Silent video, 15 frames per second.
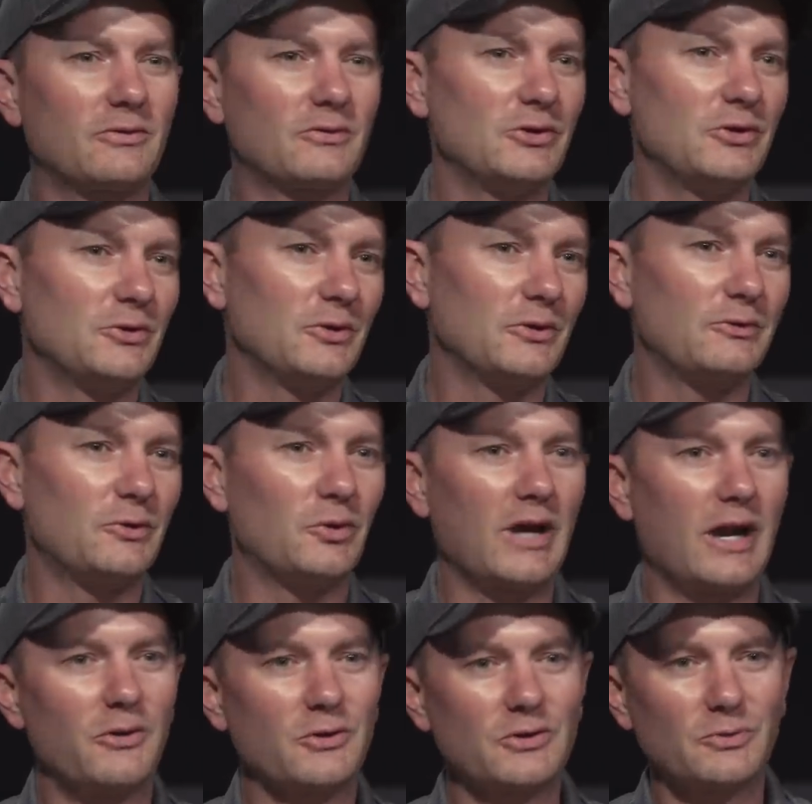two to four
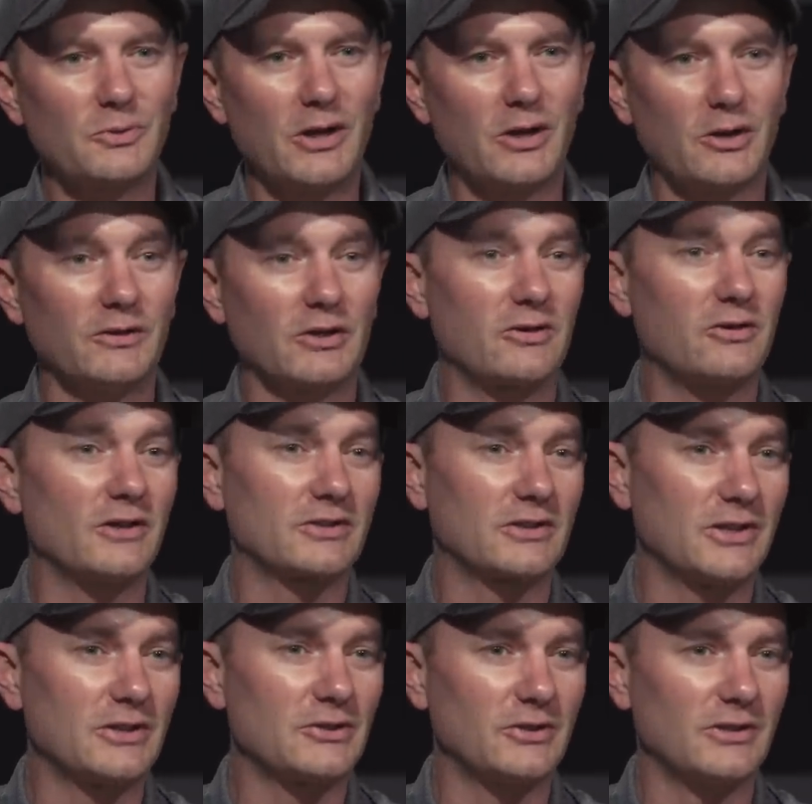hours away or even across the
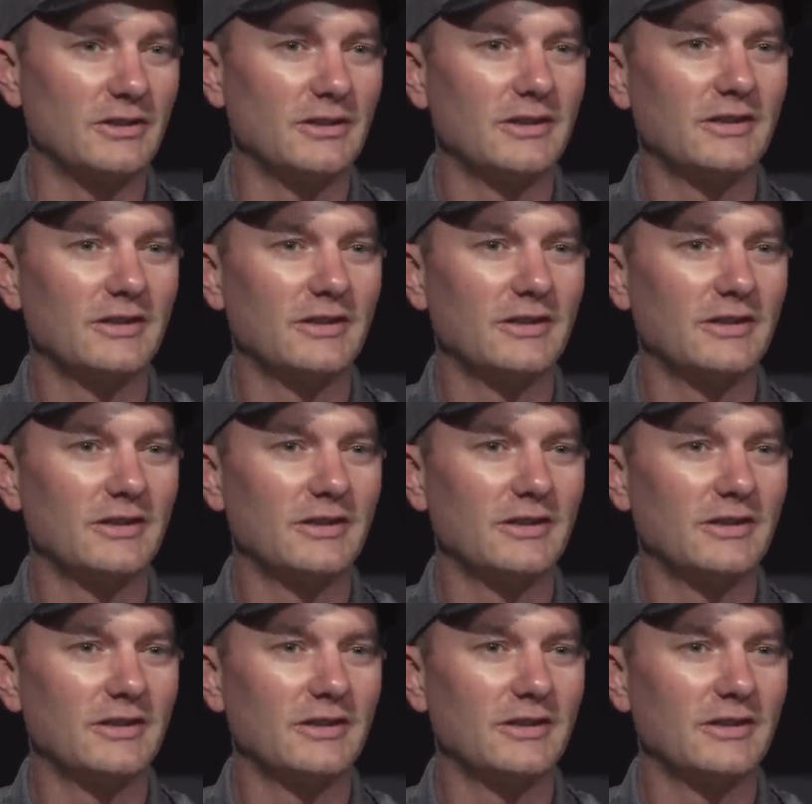country.